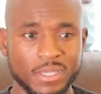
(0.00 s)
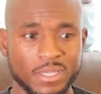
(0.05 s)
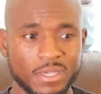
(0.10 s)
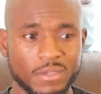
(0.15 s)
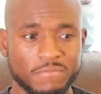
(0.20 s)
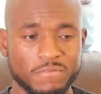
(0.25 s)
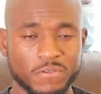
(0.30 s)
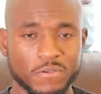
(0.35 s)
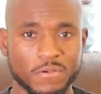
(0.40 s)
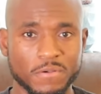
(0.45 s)

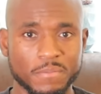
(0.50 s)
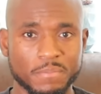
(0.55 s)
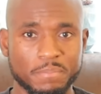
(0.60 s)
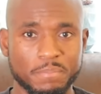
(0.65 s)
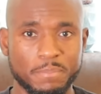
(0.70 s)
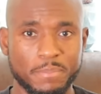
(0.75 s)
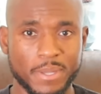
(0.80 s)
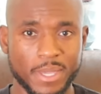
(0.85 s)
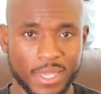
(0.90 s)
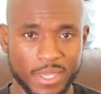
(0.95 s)
If you're
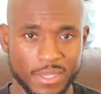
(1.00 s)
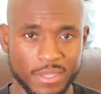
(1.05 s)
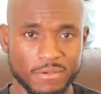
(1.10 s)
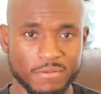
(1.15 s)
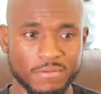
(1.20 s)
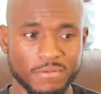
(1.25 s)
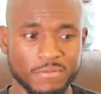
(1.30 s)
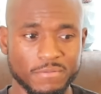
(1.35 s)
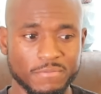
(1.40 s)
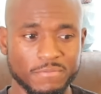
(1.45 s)

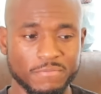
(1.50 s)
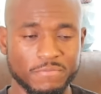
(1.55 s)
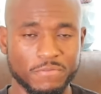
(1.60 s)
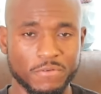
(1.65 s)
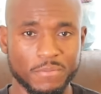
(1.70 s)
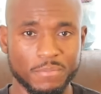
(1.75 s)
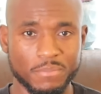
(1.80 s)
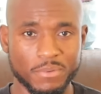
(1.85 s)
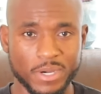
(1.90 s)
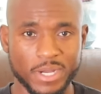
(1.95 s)
paying
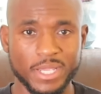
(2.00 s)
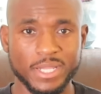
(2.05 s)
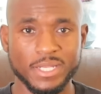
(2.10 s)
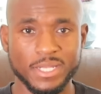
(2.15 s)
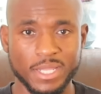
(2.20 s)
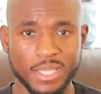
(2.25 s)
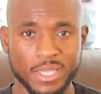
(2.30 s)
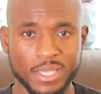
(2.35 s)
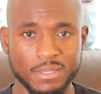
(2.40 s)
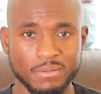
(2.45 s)
for brand
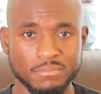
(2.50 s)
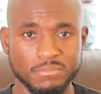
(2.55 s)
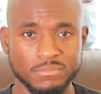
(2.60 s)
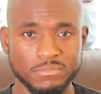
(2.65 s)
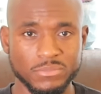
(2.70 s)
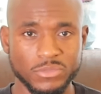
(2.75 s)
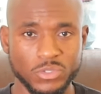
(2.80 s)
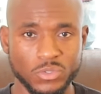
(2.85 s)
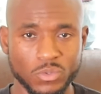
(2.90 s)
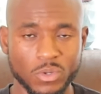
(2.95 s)
name,
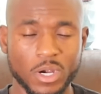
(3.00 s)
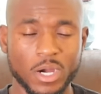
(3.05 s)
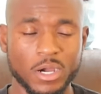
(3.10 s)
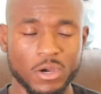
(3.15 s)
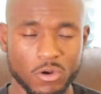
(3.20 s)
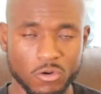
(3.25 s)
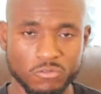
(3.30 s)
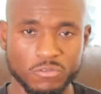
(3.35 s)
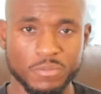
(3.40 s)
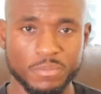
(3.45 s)
you
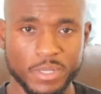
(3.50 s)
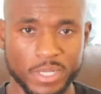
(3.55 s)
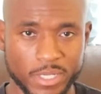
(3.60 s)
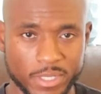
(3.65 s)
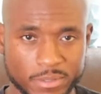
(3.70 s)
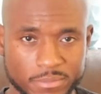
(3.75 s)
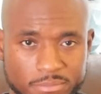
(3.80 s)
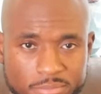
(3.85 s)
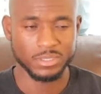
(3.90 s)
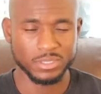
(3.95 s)
are overpaying.